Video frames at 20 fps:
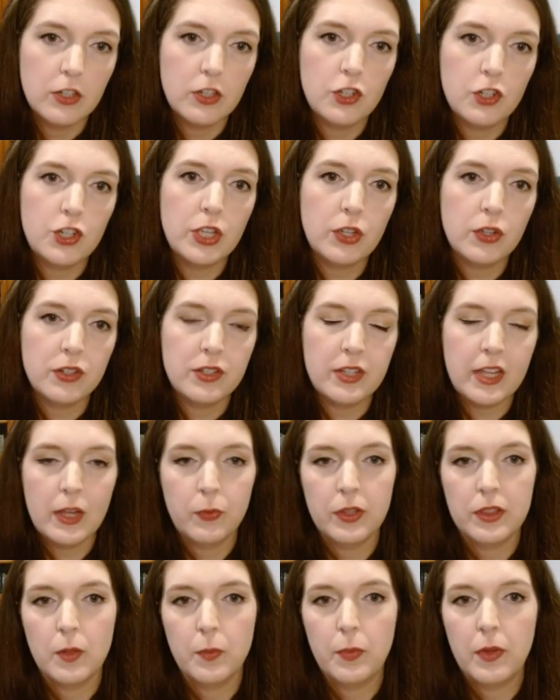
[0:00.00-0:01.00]
she could
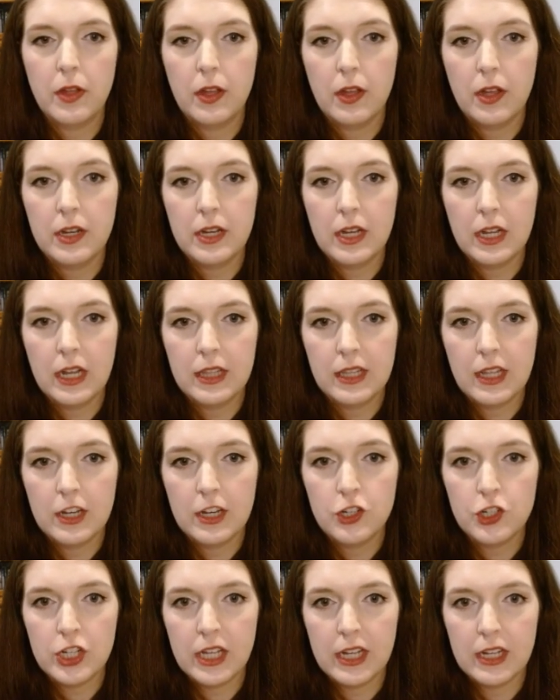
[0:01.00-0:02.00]
take with the pawn, and
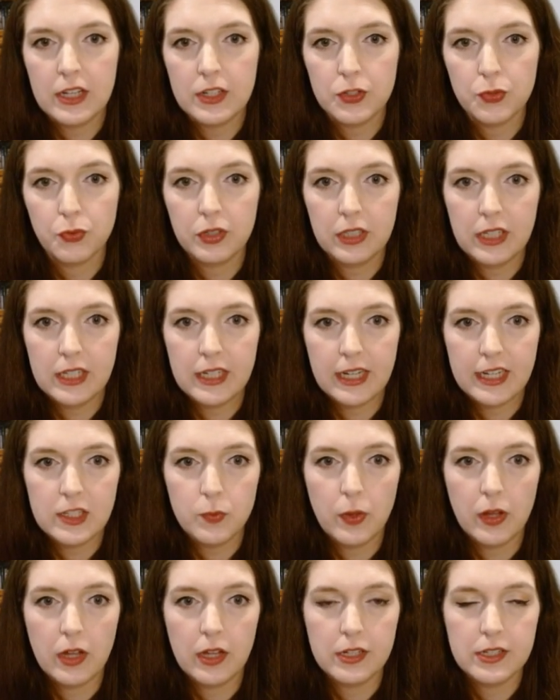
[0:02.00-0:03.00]
then she has really nice
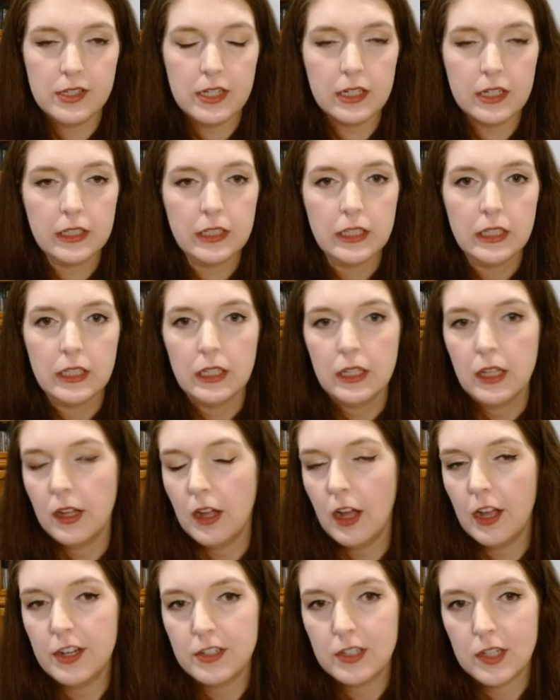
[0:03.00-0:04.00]
pawns here,
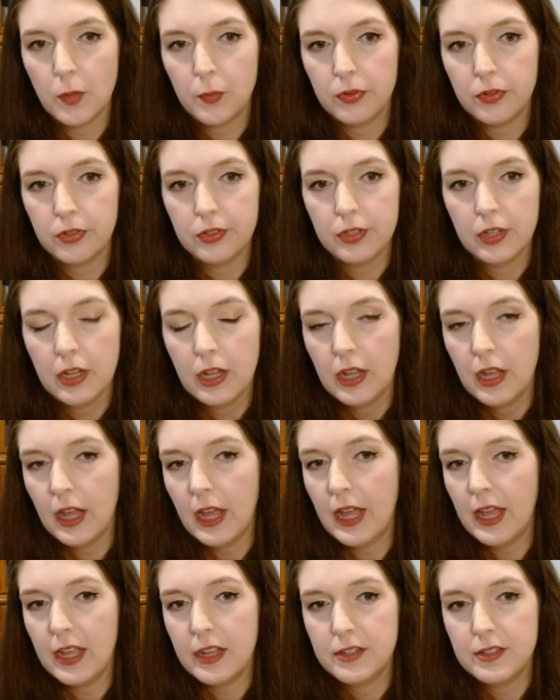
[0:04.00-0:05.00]
undoubled,
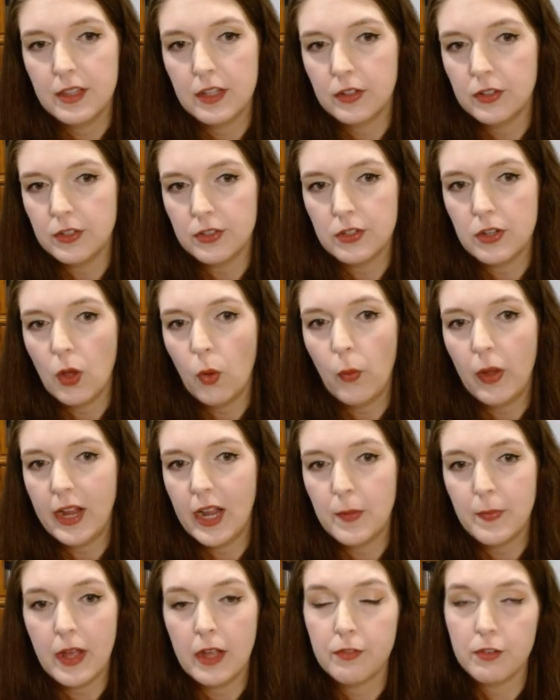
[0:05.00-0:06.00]
and there is no way
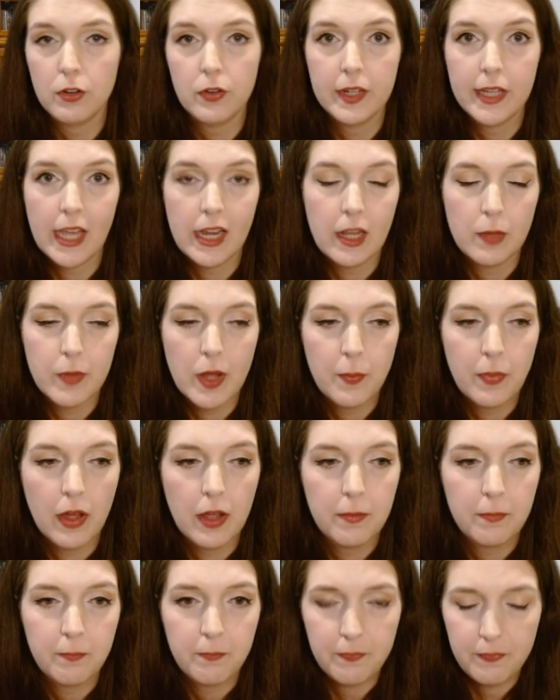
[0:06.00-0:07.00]
I'm ever regaining my pawn.